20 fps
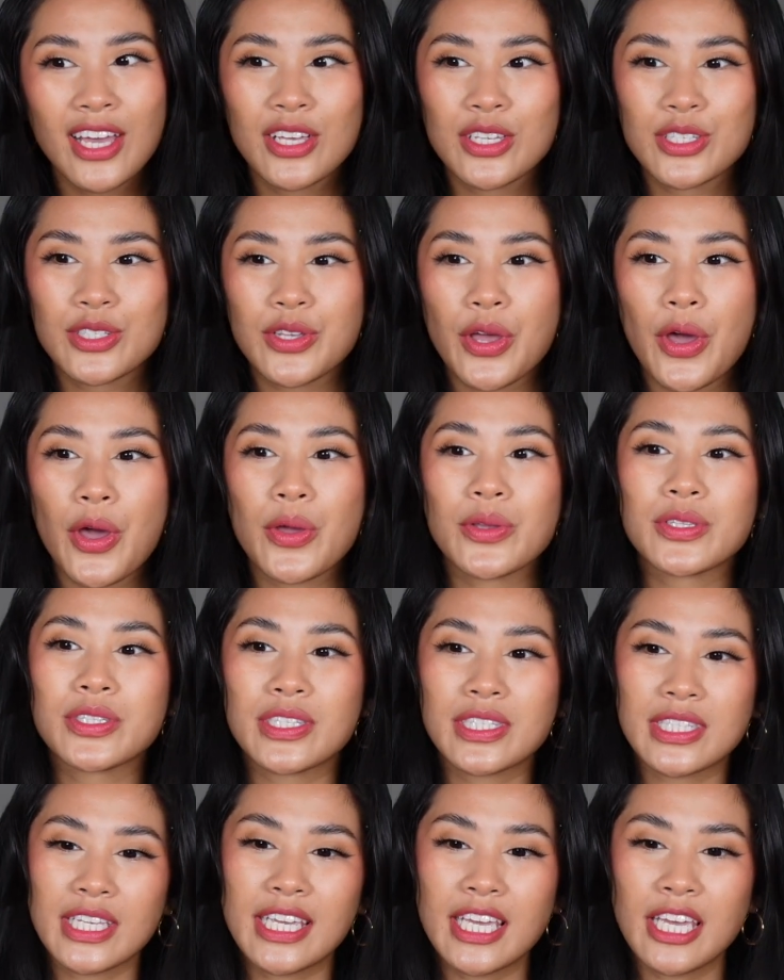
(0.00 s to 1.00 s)
So to
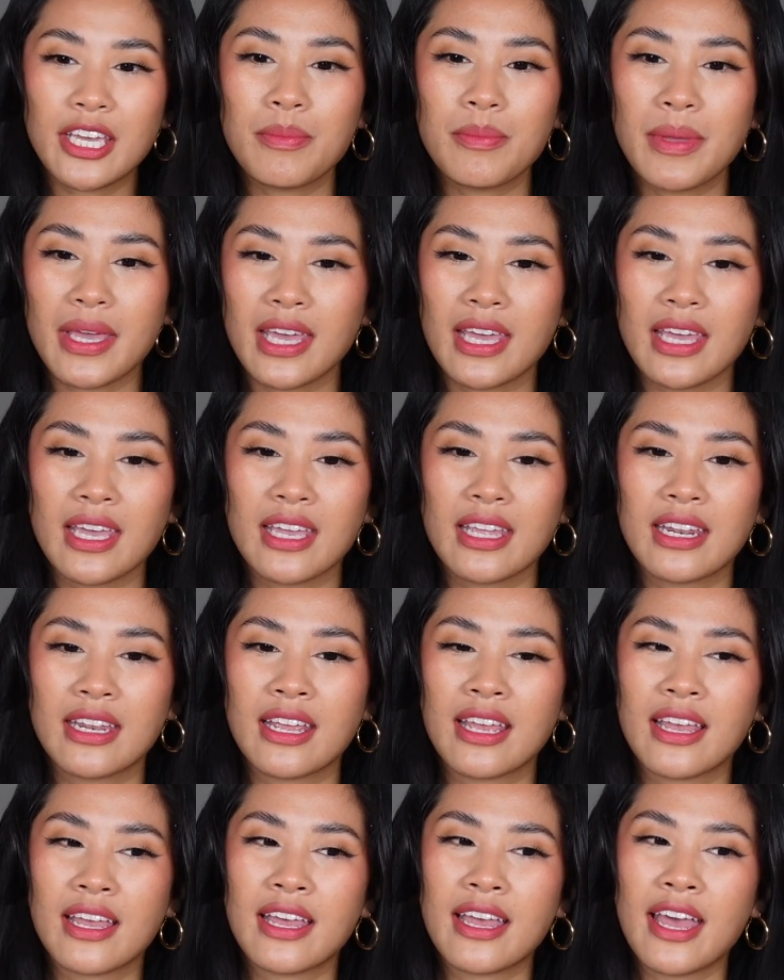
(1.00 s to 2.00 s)
see in
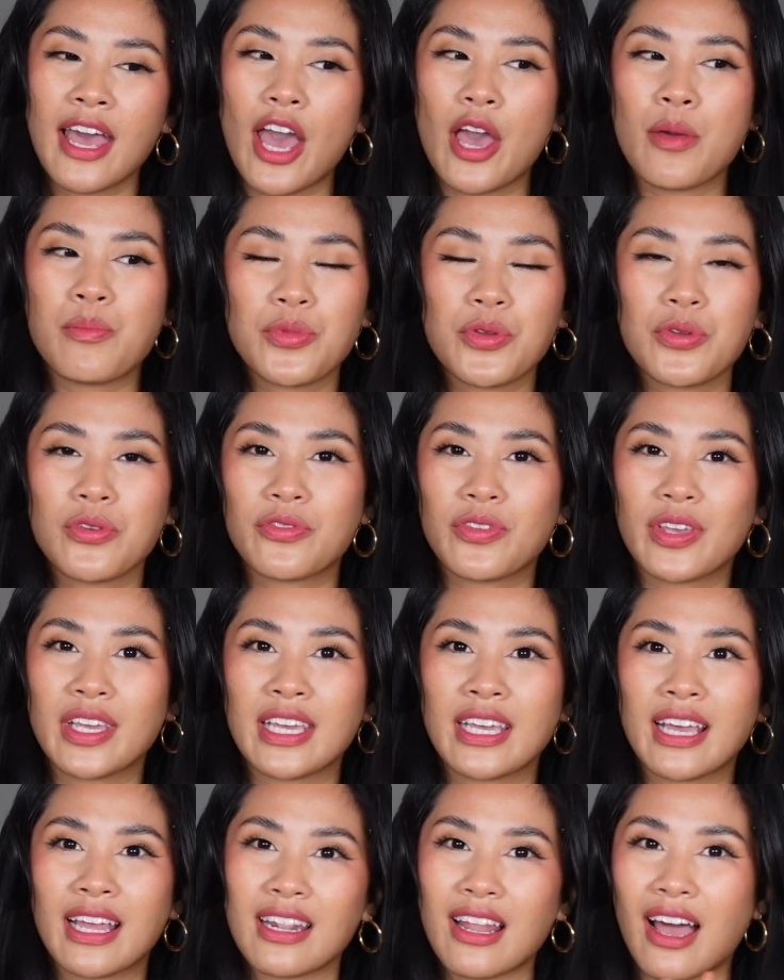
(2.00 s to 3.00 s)
a
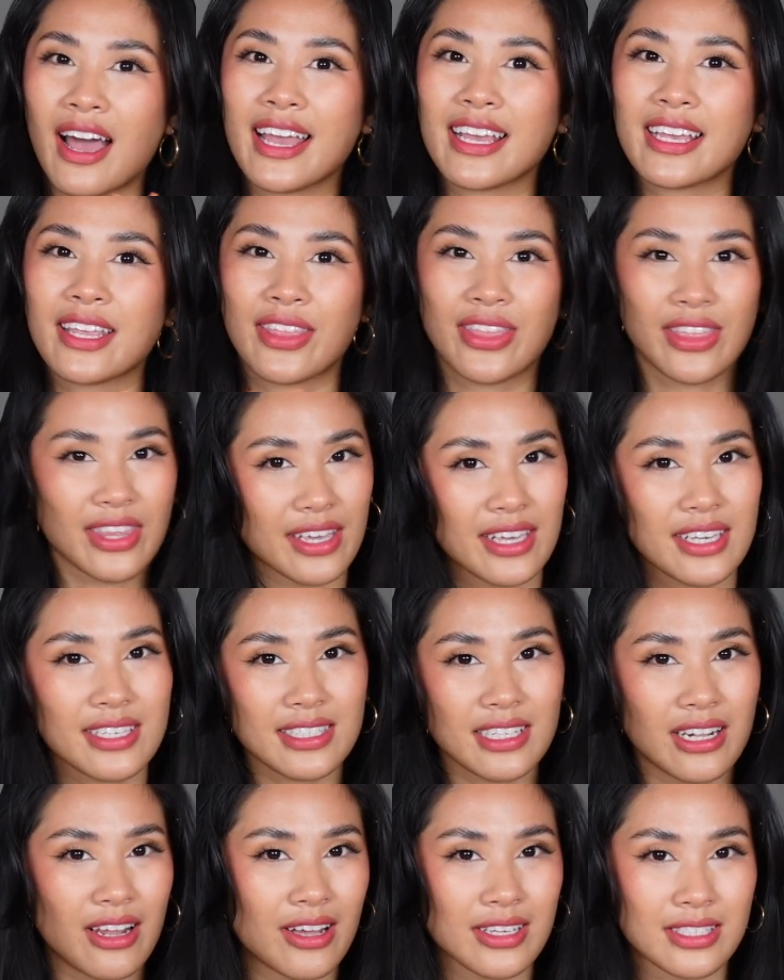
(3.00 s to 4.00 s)
movie like
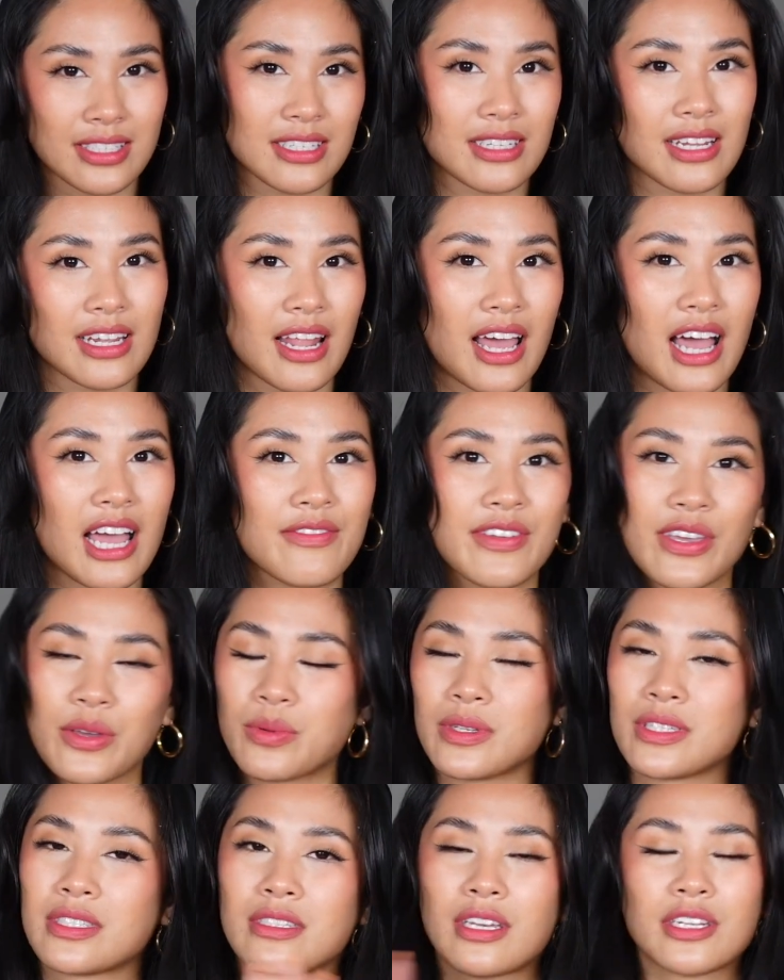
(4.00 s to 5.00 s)
this, Last Seen Alive, it
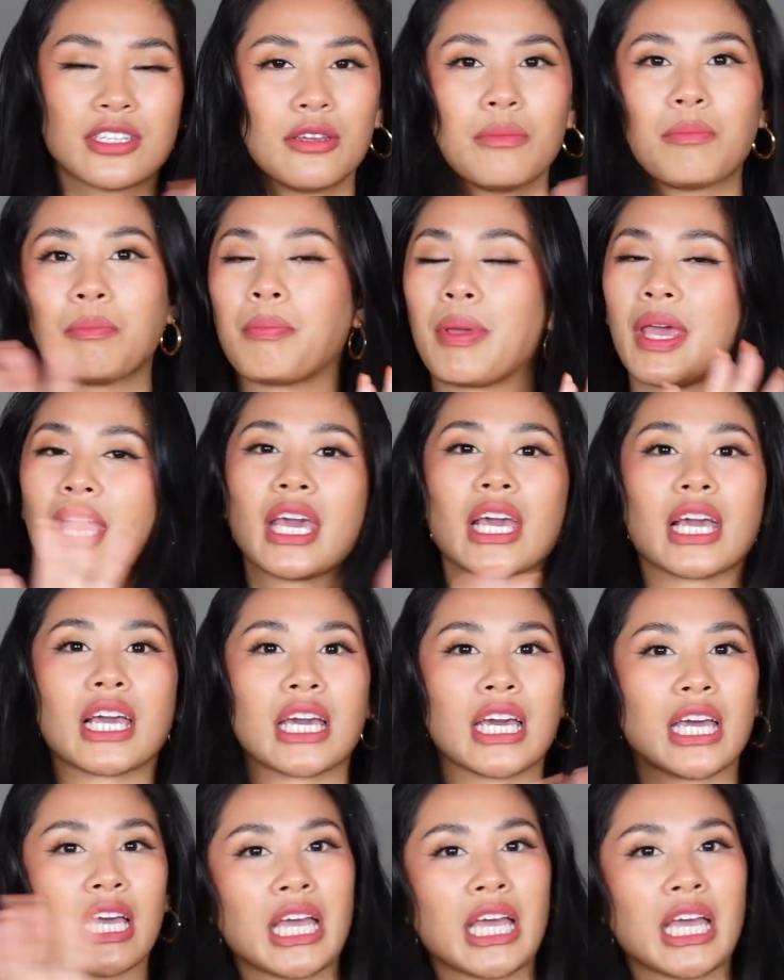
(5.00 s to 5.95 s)
was such a big